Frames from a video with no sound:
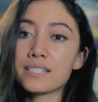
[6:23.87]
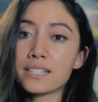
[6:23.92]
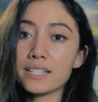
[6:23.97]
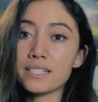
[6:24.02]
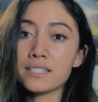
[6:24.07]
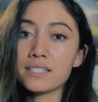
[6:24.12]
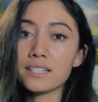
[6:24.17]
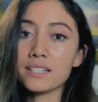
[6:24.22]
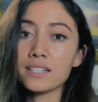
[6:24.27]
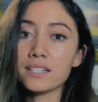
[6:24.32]

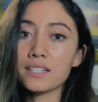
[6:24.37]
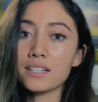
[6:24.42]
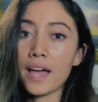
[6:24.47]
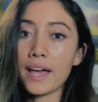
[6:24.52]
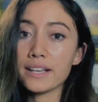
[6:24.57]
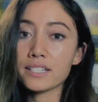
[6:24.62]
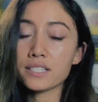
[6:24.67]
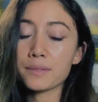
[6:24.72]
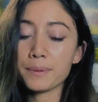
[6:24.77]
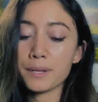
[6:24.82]
tinted
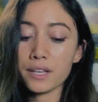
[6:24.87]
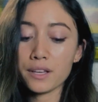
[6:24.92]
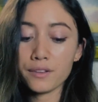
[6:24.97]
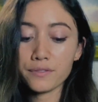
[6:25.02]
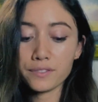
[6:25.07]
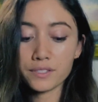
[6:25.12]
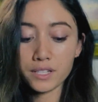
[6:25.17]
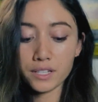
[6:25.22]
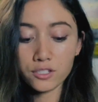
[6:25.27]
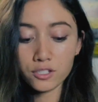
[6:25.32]

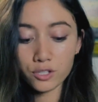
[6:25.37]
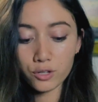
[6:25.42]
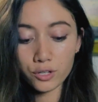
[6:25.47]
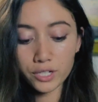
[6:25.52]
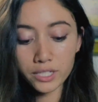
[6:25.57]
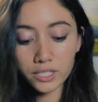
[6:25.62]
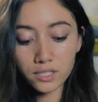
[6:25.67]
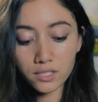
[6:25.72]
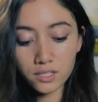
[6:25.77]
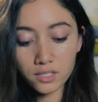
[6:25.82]
SPF
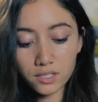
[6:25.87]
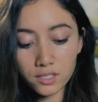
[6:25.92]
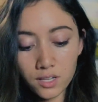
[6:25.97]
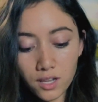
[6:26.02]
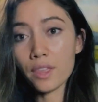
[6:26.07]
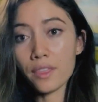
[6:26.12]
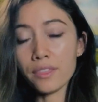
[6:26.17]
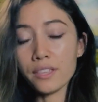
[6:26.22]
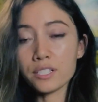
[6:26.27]
sunscreens.